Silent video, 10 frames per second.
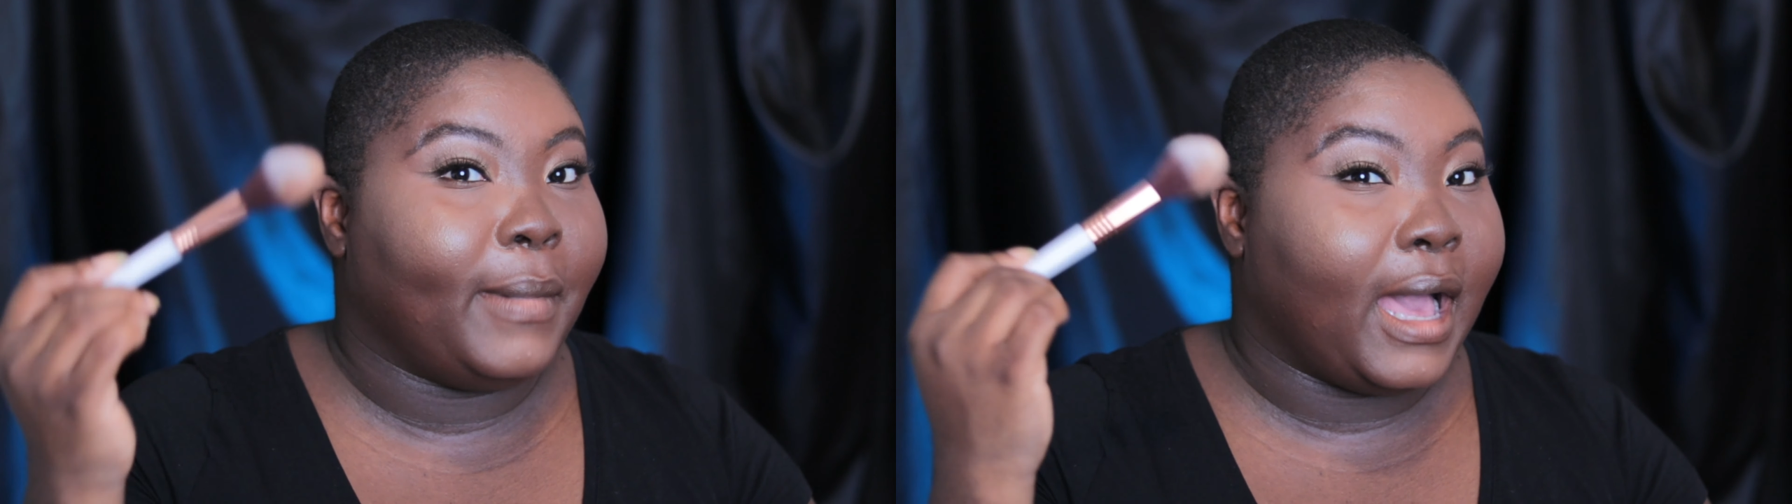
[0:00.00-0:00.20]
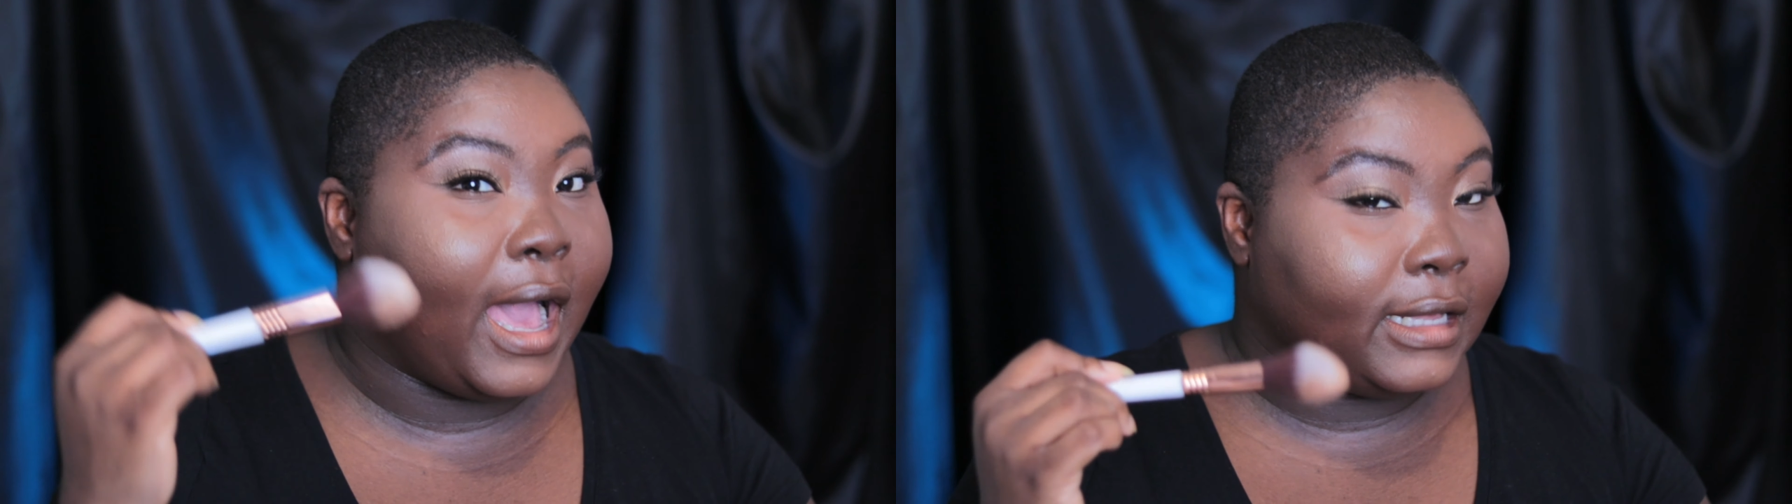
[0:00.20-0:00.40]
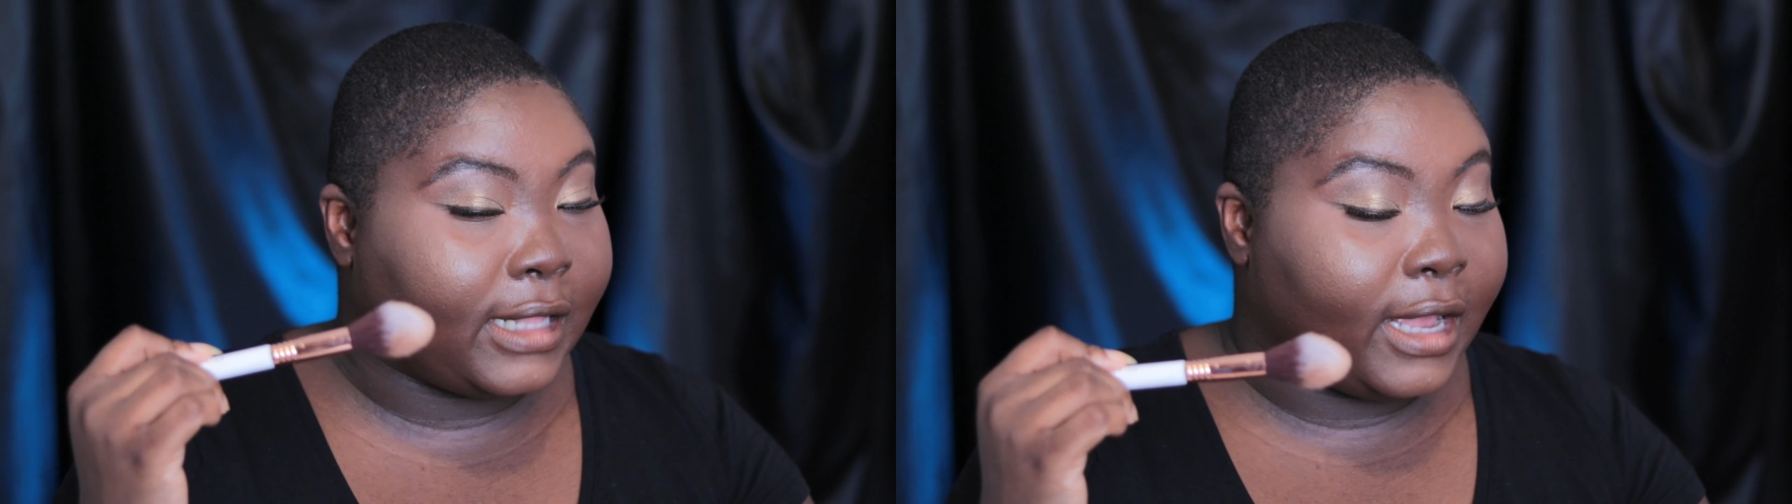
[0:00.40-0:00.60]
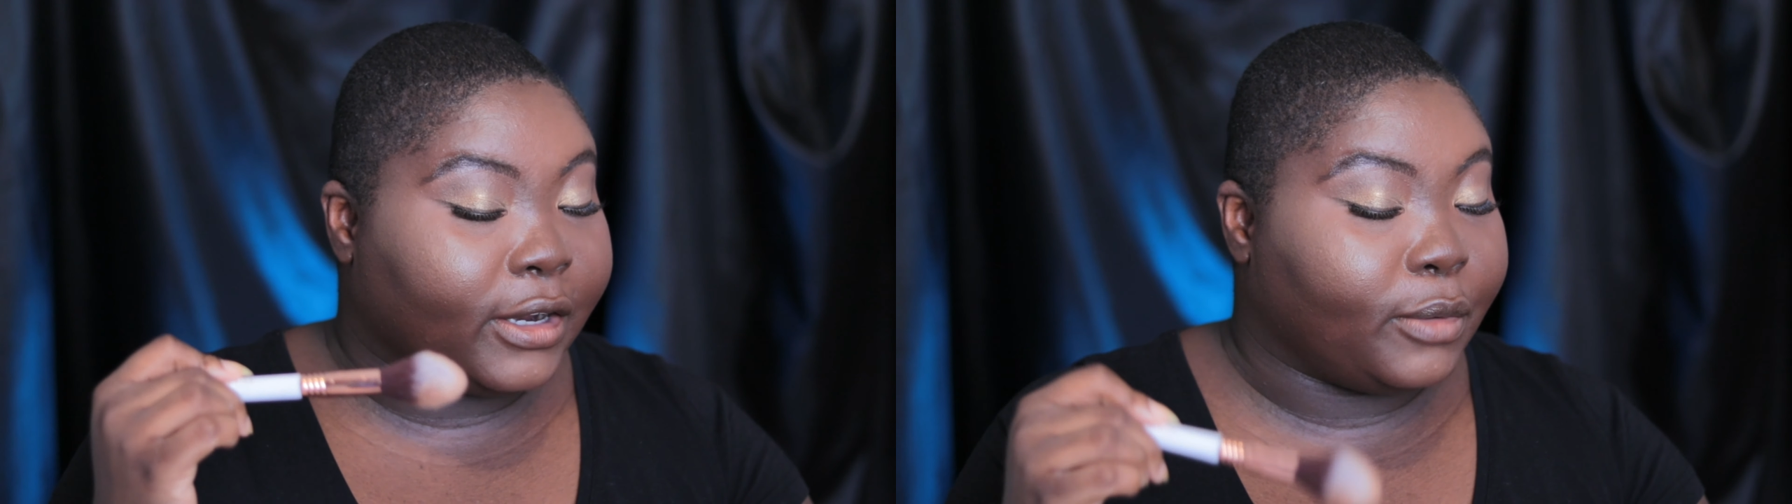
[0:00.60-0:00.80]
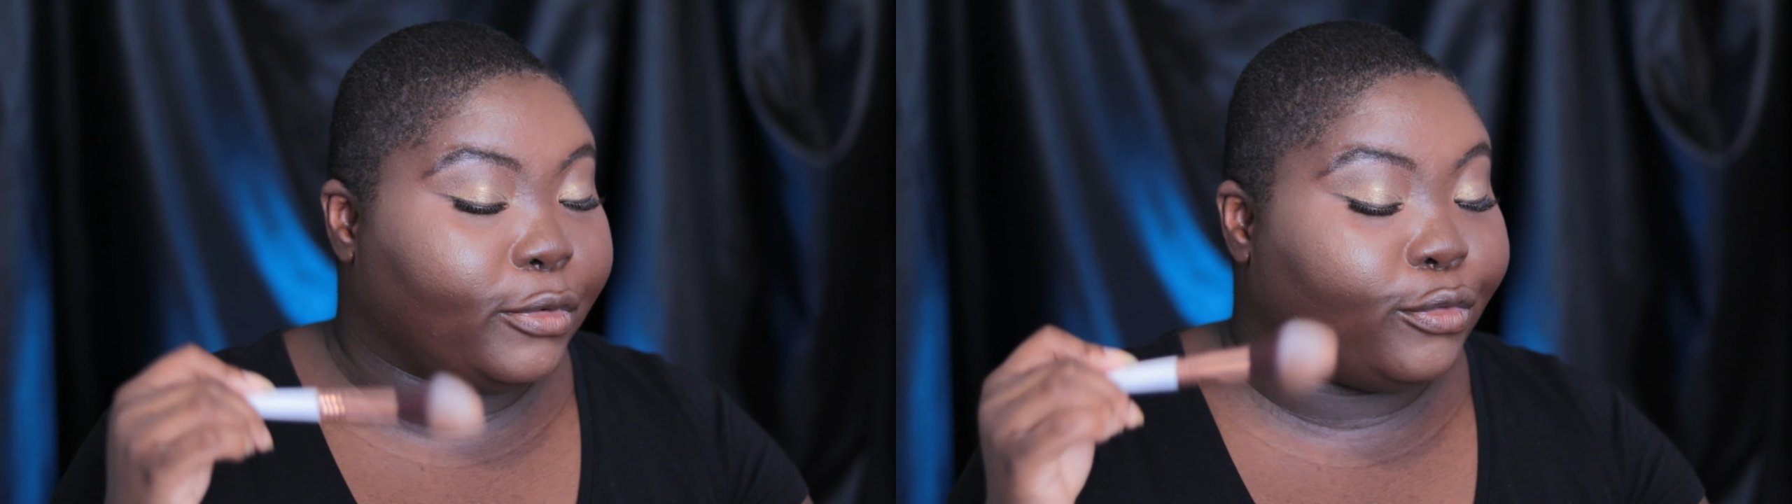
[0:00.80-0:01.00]
my
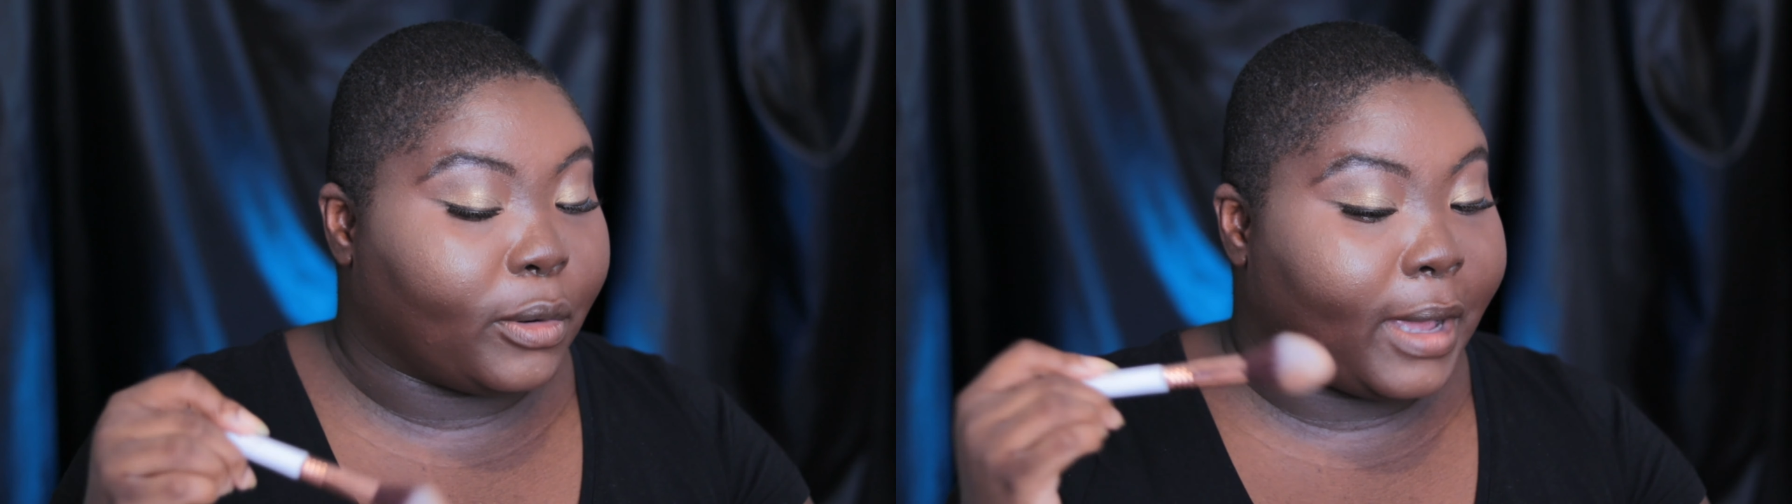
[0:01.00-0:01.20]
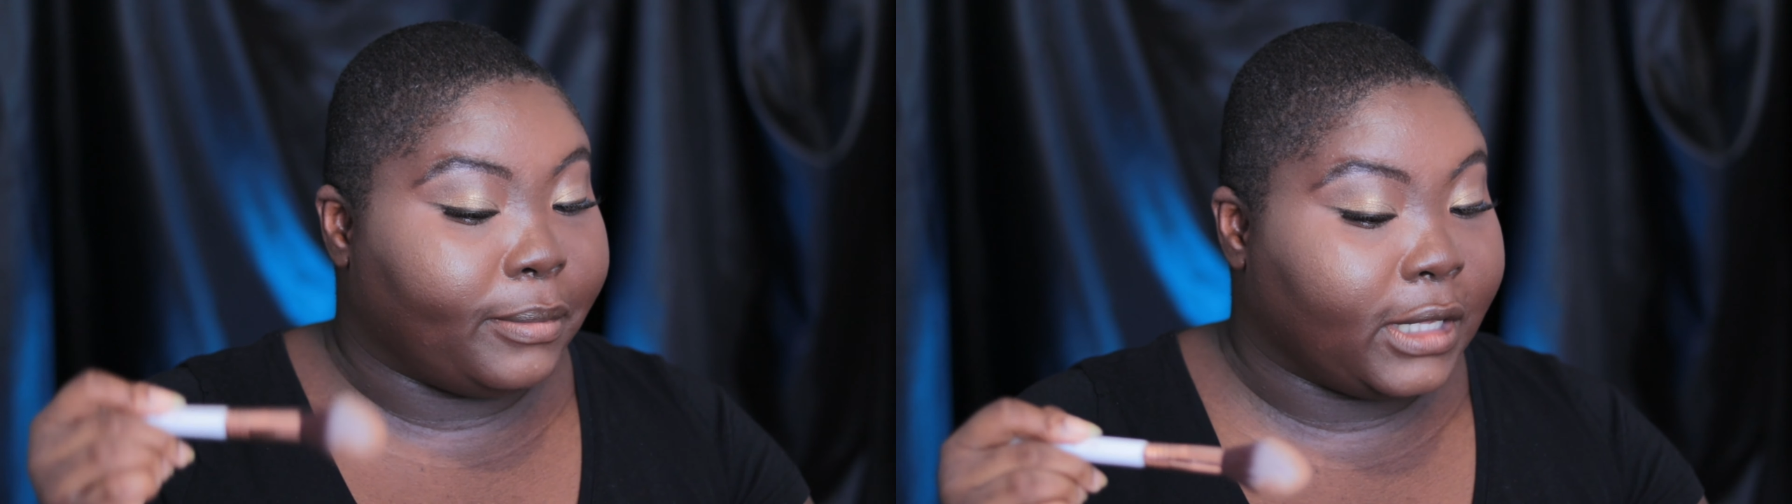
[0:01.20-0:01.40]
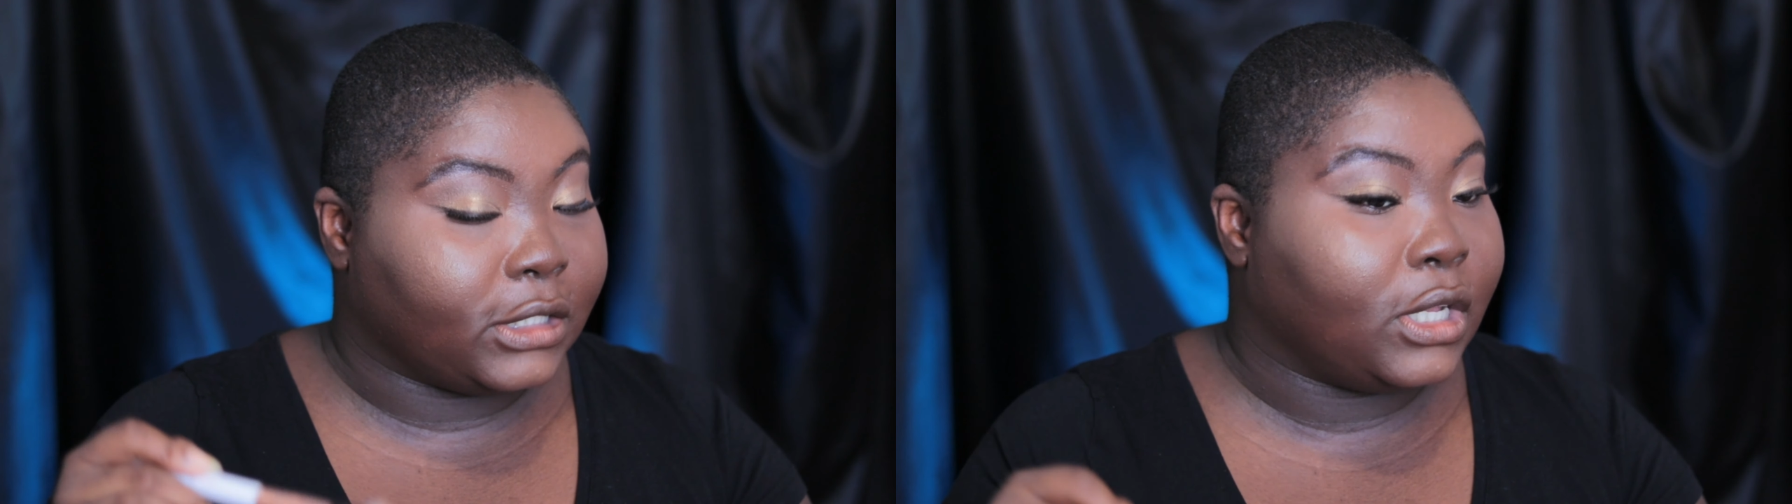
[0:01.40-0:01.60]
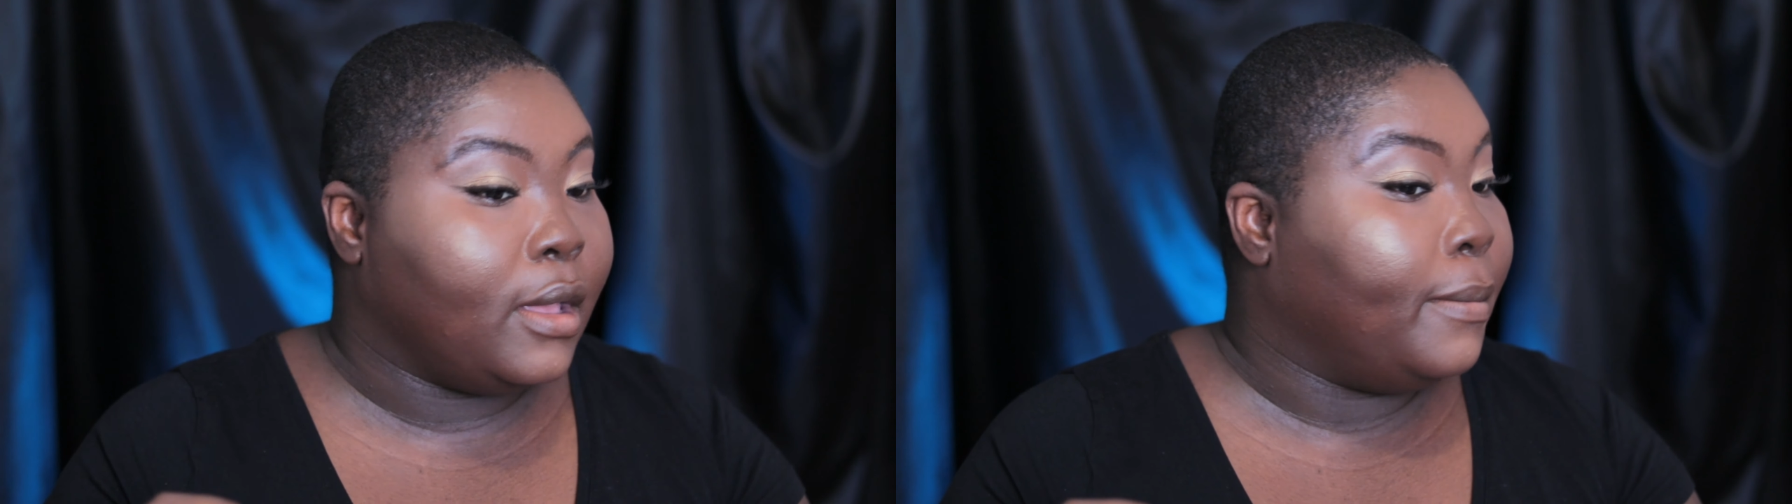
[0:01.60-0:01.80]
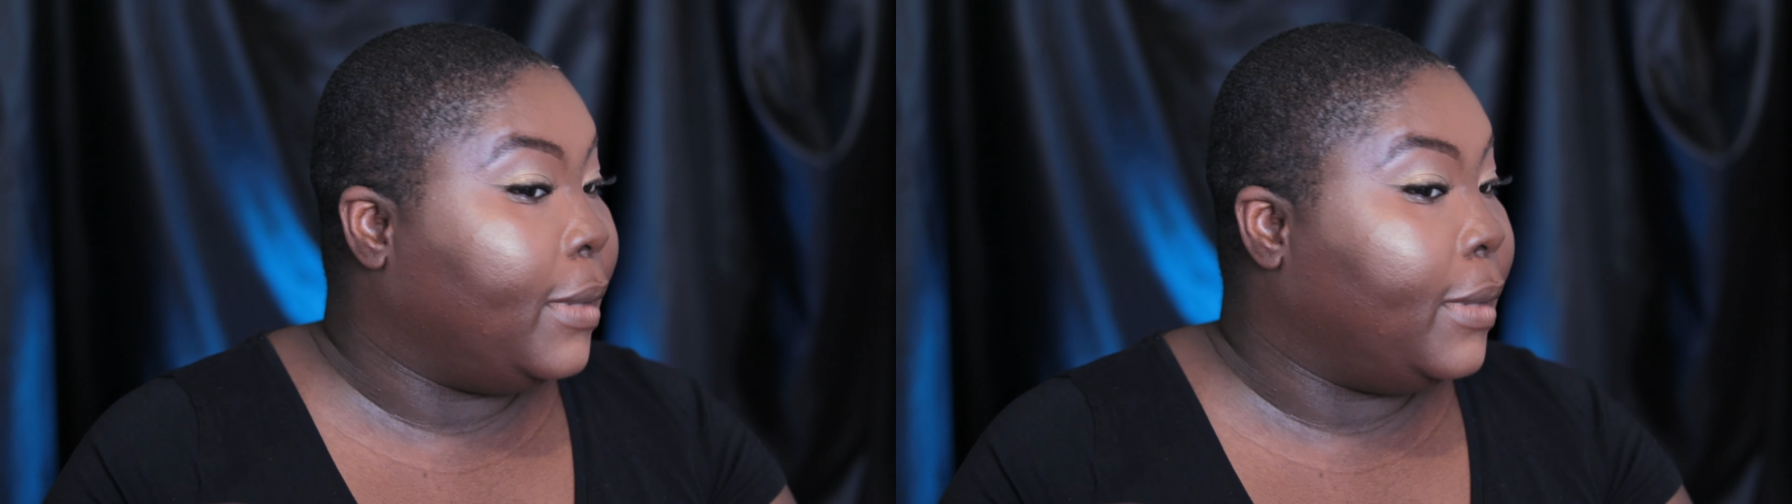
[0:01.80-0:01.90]
highlighter before my blush.